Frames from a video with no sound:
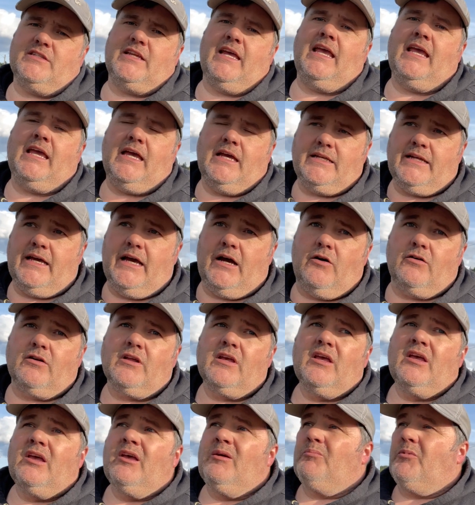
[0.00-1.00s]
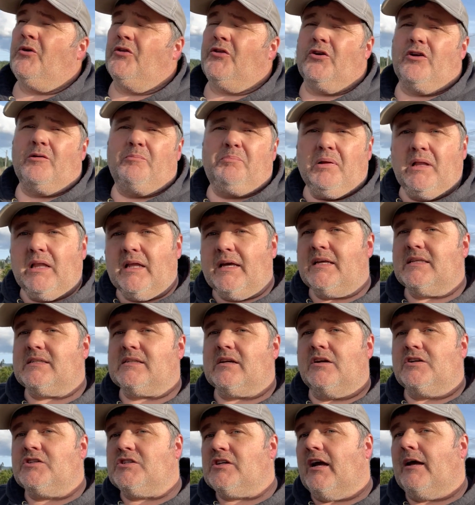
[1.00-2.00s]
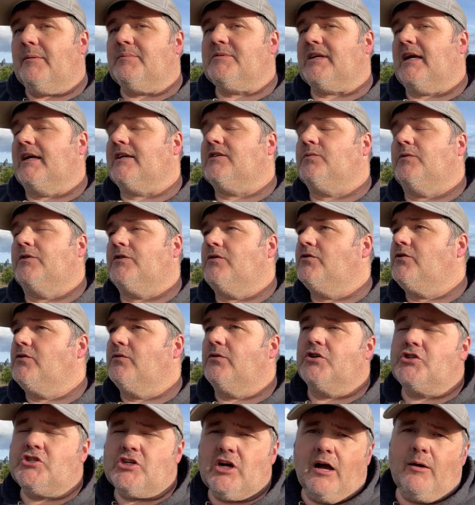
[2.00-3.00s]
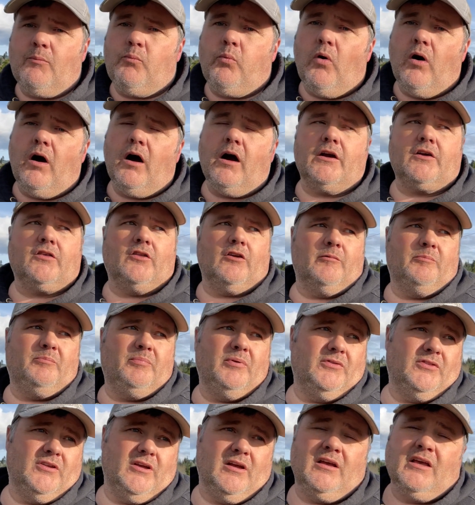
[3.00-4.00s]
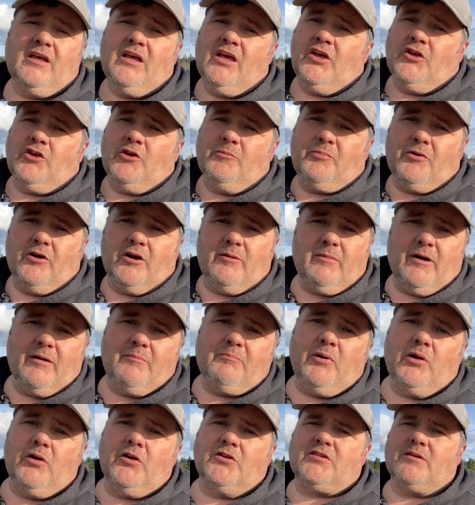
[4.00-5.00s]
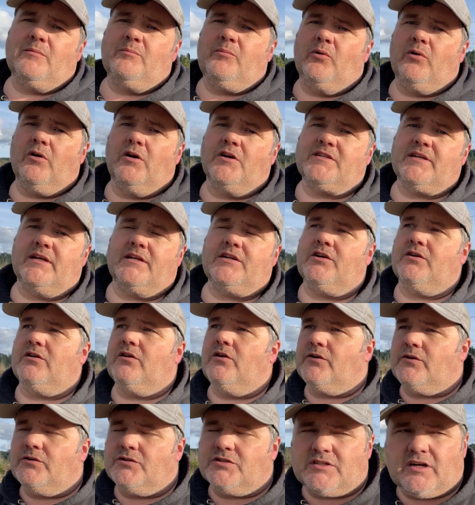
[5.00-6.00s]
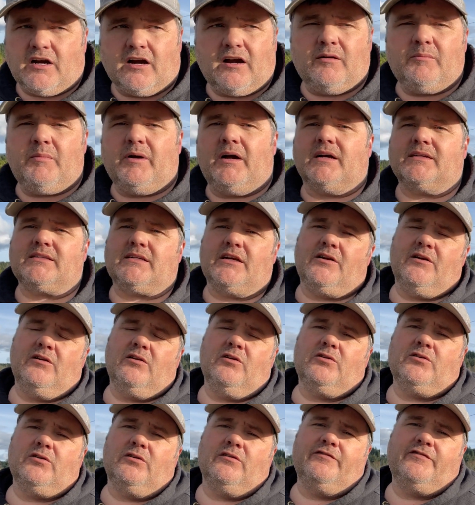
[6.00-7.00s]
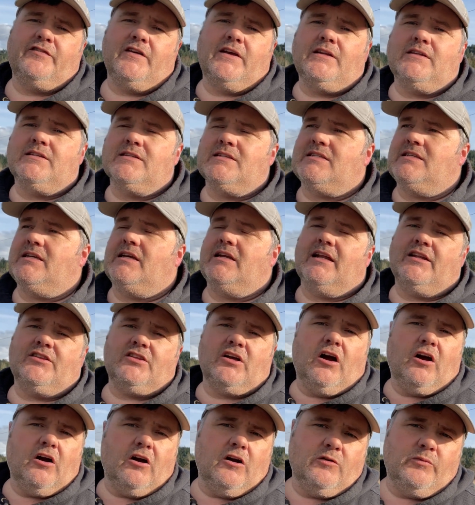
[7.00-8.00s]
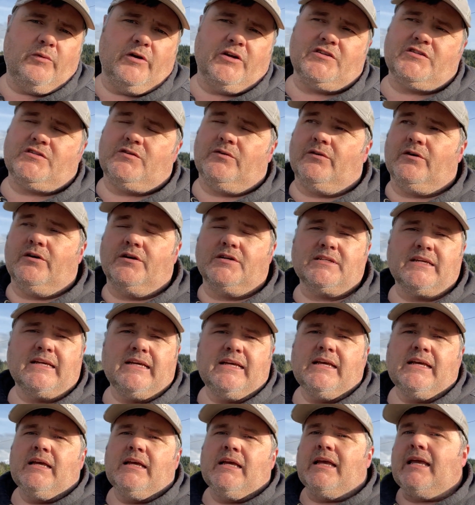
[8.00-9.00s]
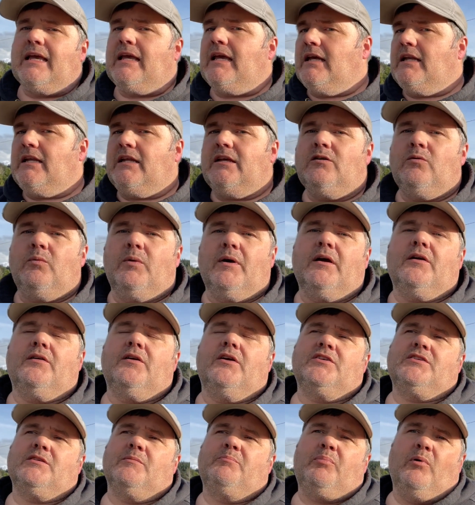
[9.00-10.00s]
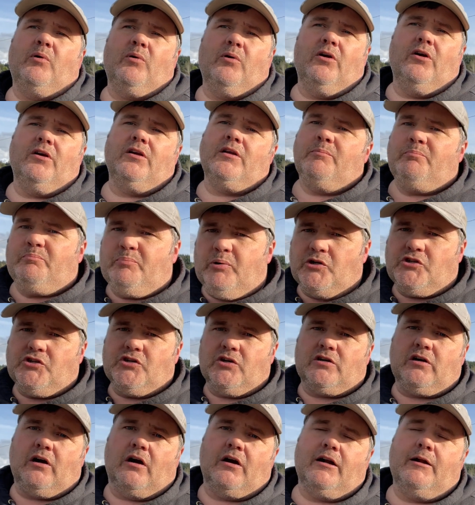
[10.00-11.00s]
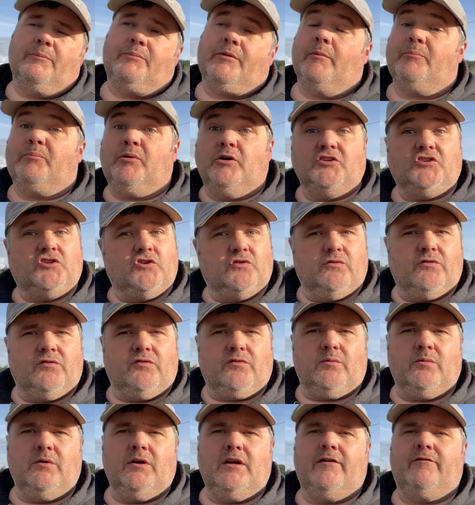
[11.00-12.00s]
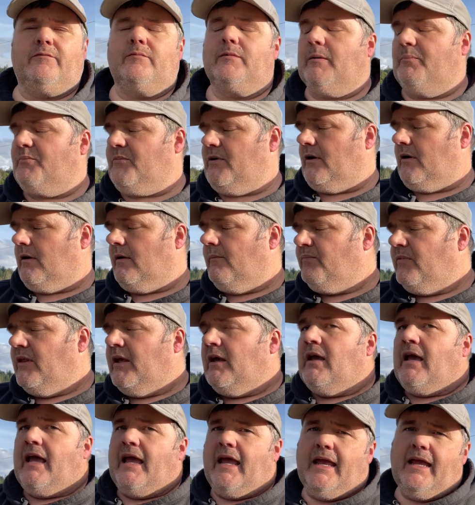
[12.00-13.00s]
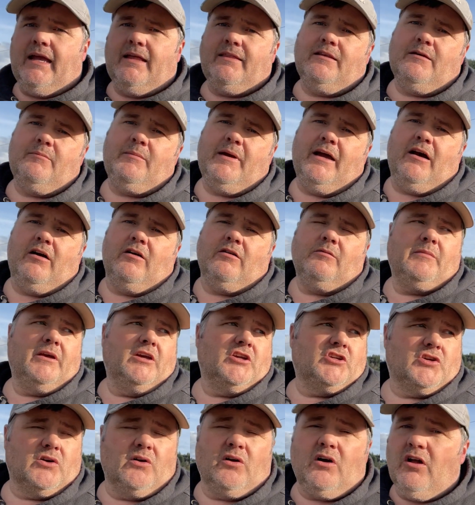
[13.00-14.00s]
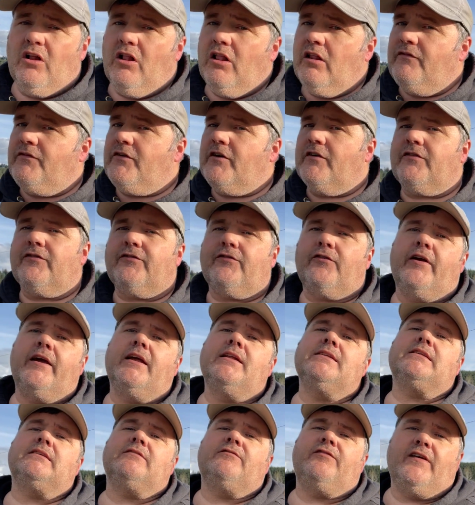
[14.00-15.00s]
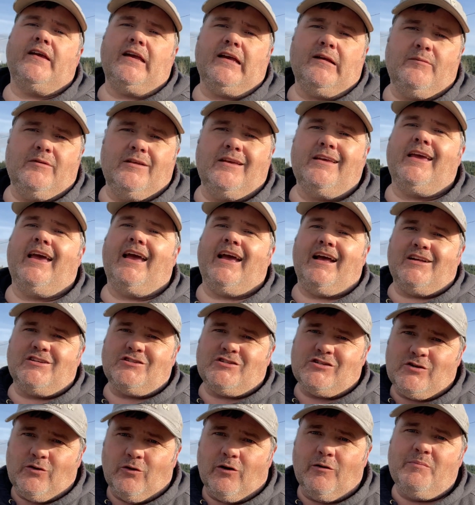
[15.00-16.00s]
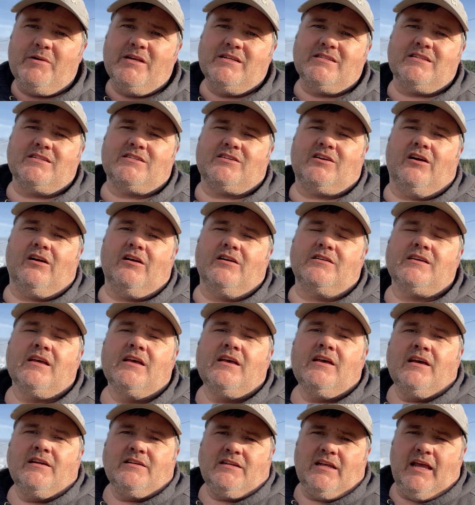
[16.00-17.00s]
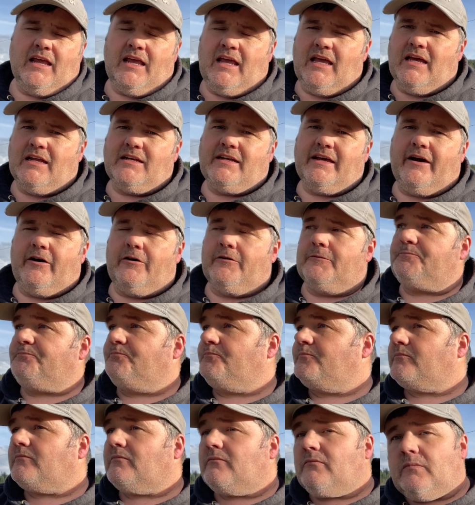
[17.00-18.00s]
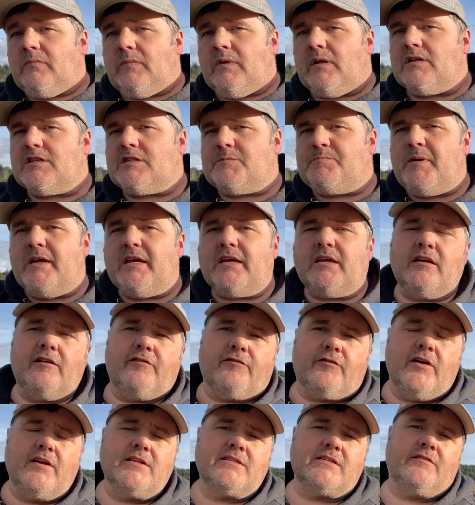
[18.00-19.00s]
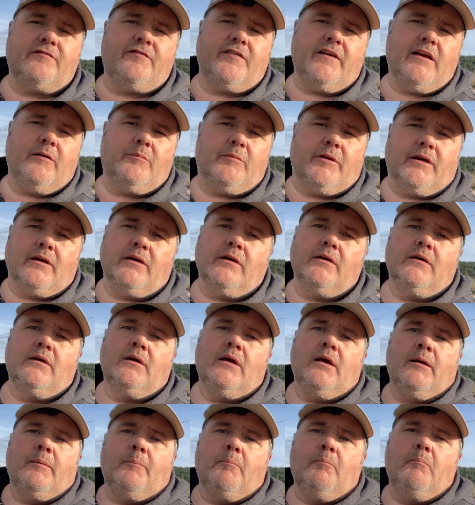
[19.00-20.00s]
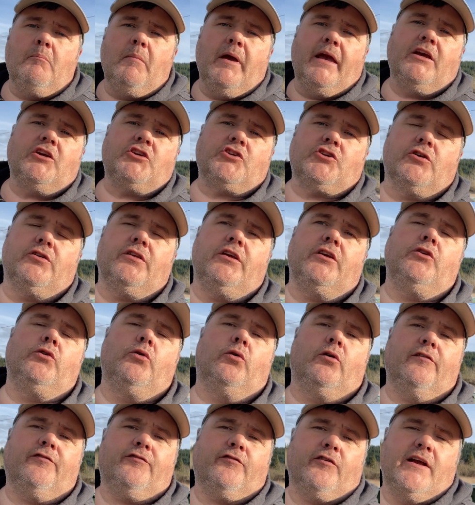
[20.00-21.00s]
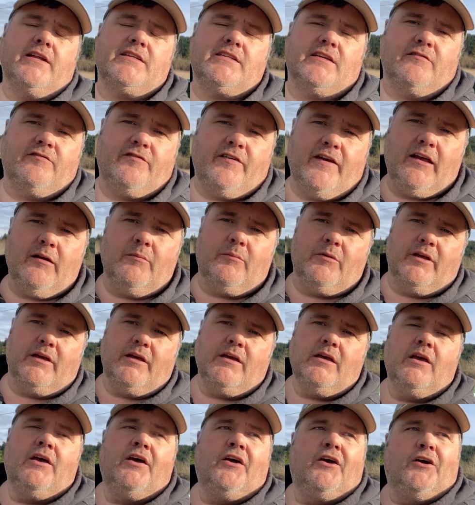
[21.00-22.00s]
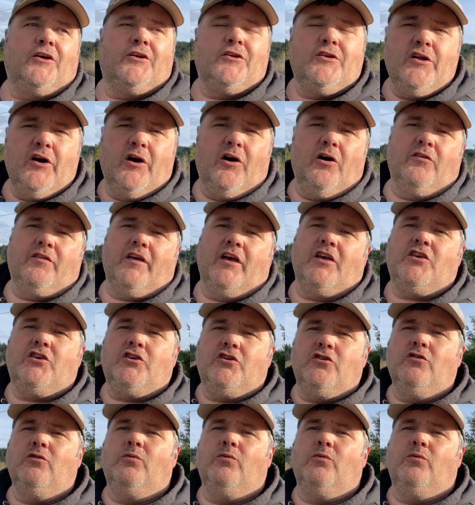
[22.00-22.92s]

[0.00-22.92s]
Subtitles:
to hand out, but they're to place on job sites when you do a job walk. You put them on bulletin boards at your local Starbucks, at your local feed and seed, at the hardware stores. Anywhere there's a board, put your card up there. Put 2 or 3 of them up there. Hand them out. Make sure all of your friends and family has your business cards to hand out. Speaking of friends and family, make sure that your friends and family know that you